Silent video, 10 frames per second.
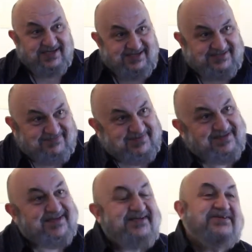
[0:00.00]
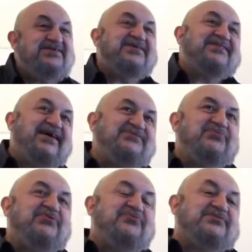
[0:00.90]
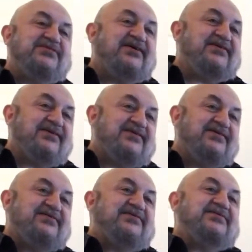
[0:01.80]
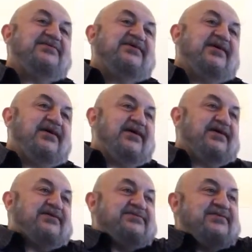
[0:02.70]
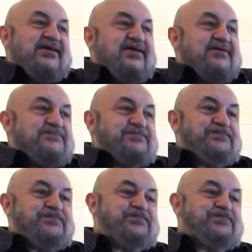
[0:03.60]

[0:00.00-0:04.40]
days, but that's what it was like and um,